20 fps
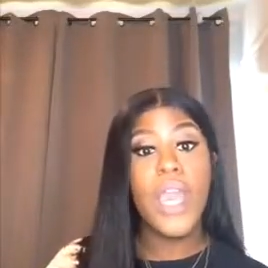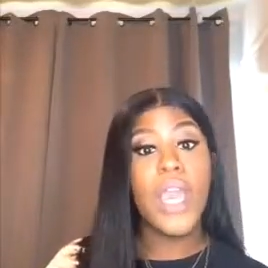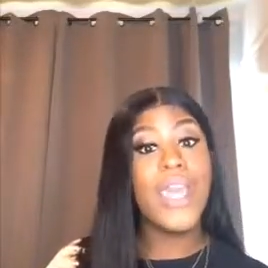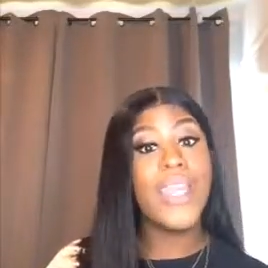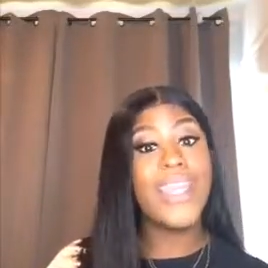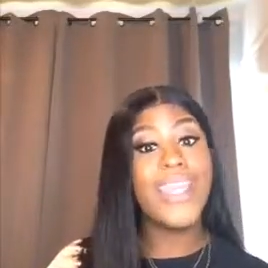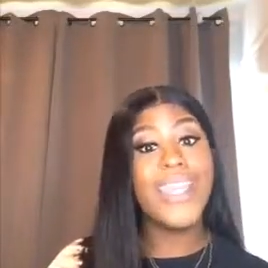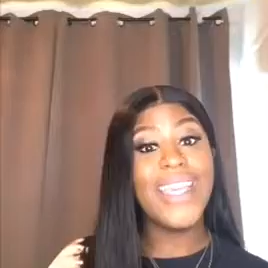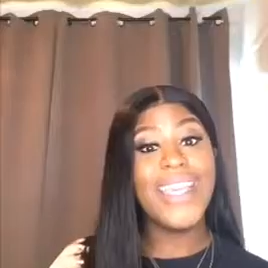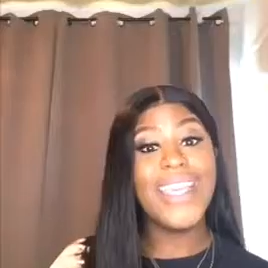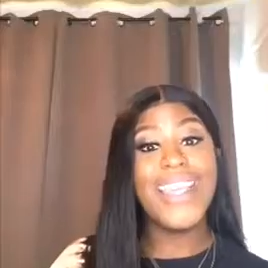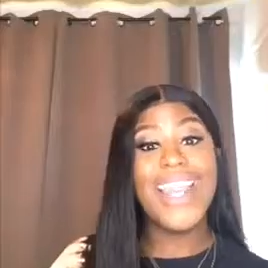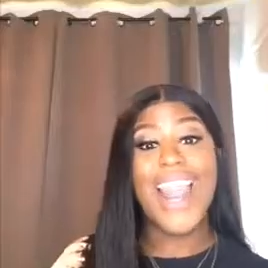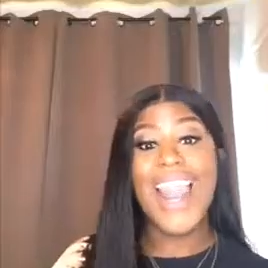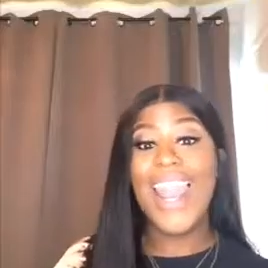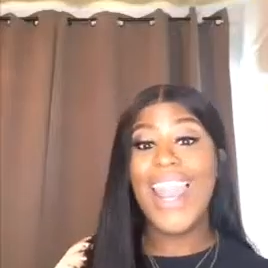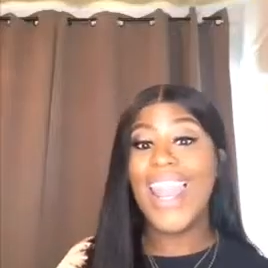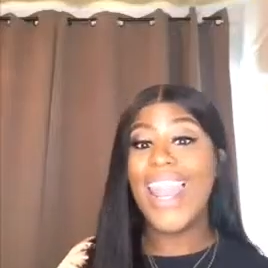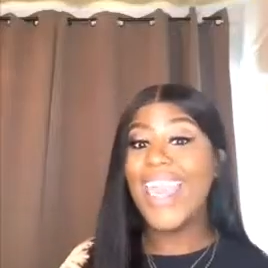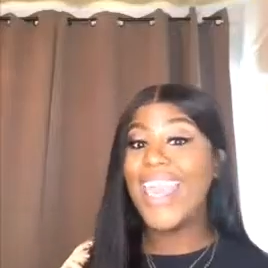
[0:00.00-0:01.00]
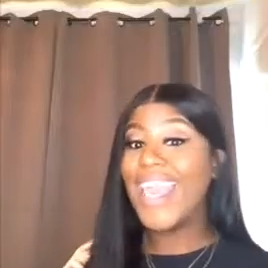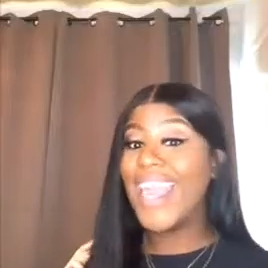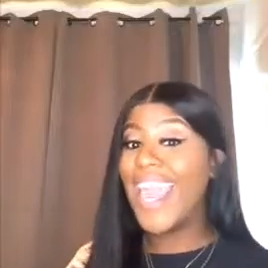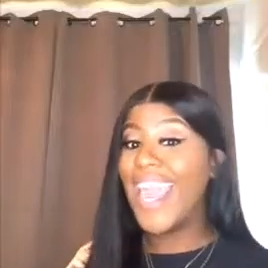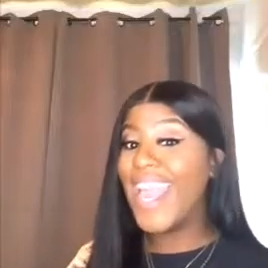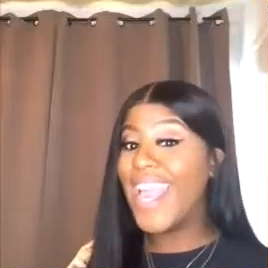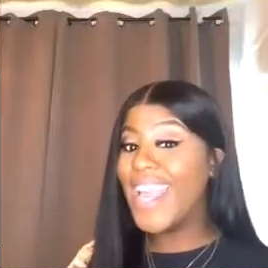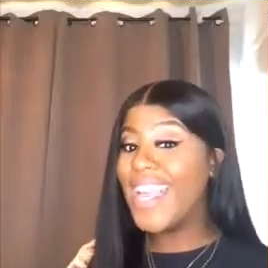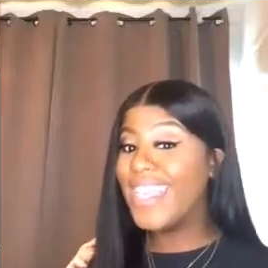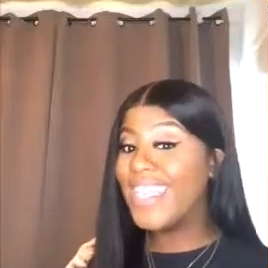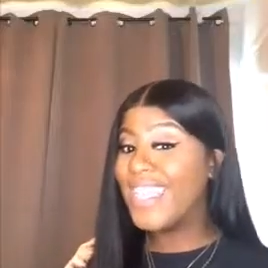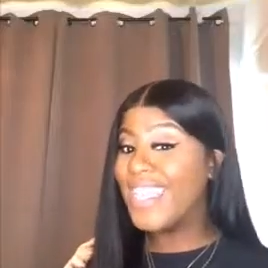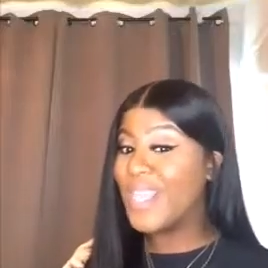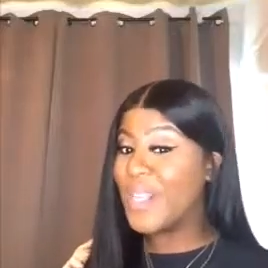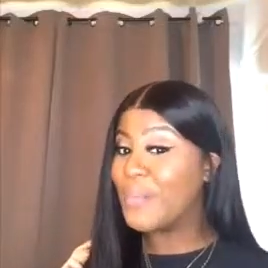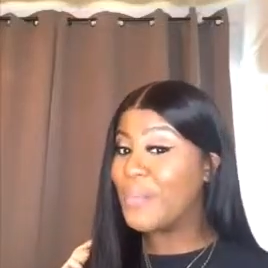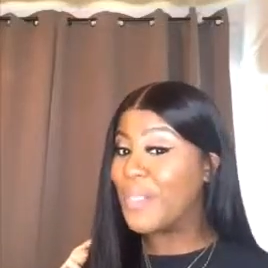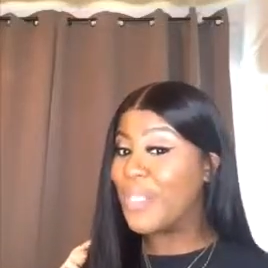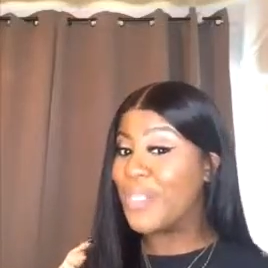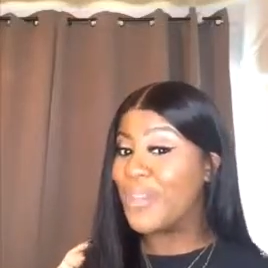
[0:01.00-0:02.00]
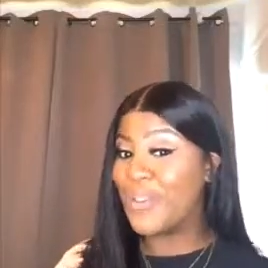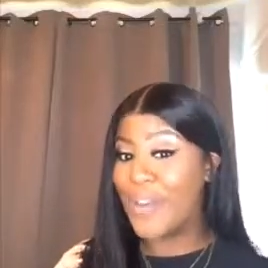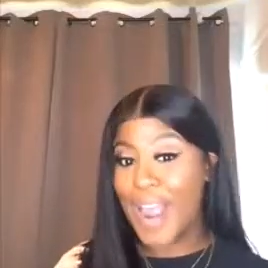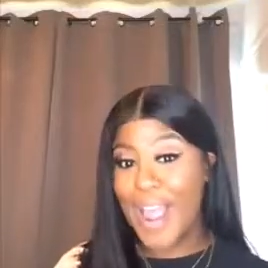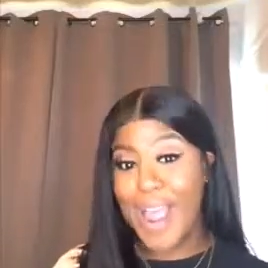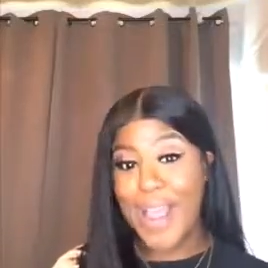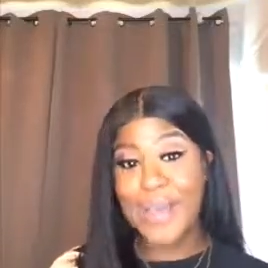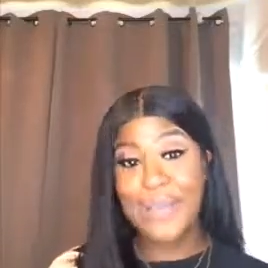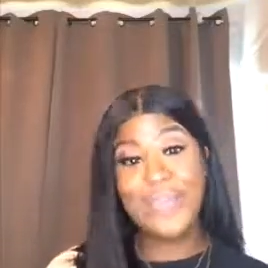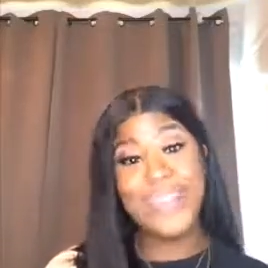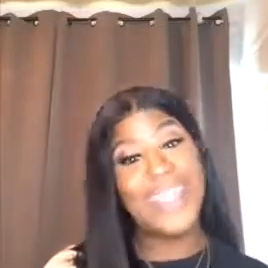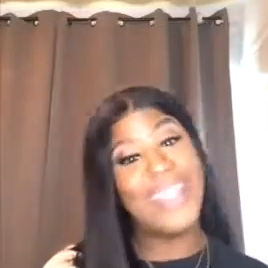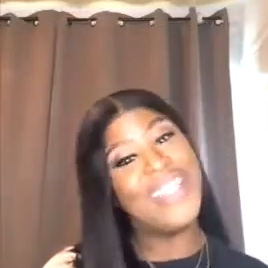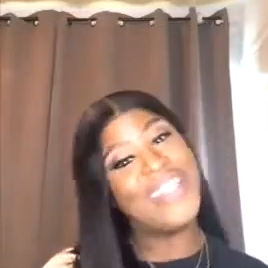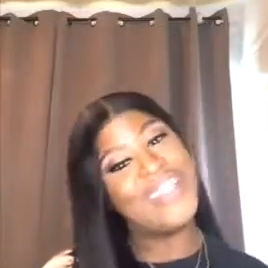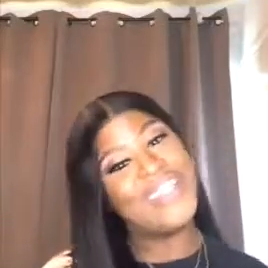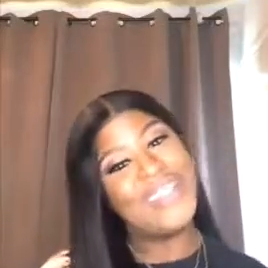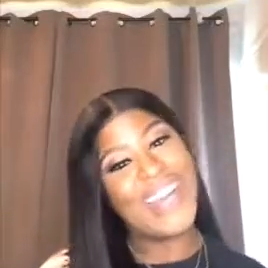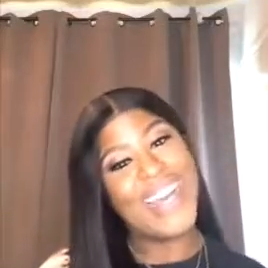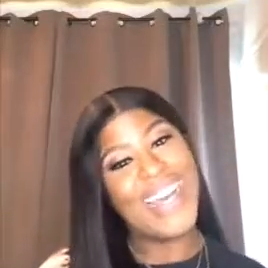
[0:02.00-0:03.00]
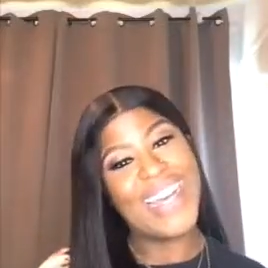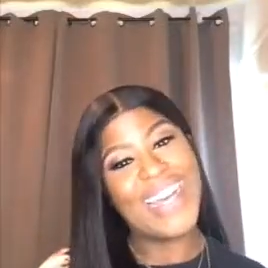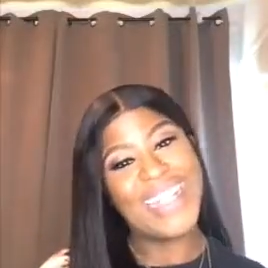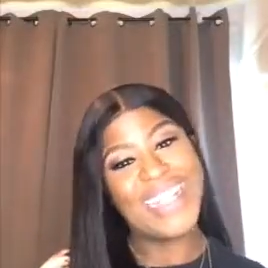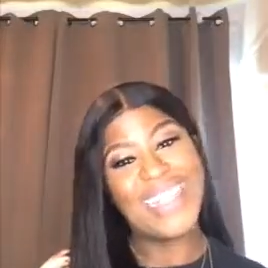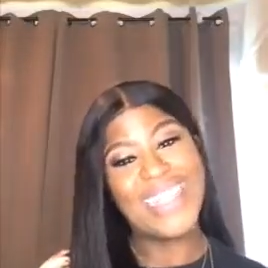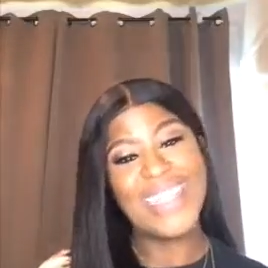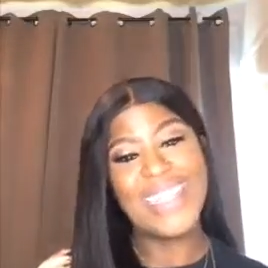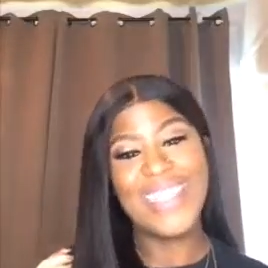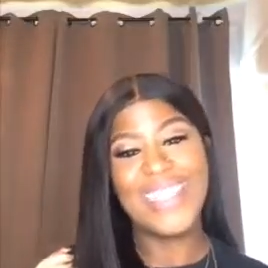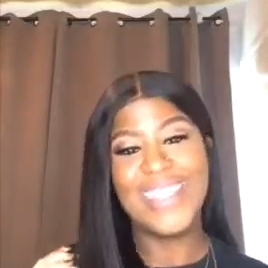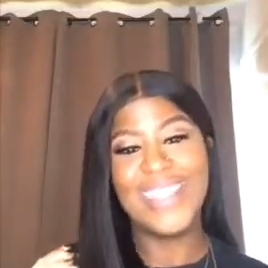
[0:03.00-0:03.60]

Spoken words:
And again, like and subscribe. Thank you guys.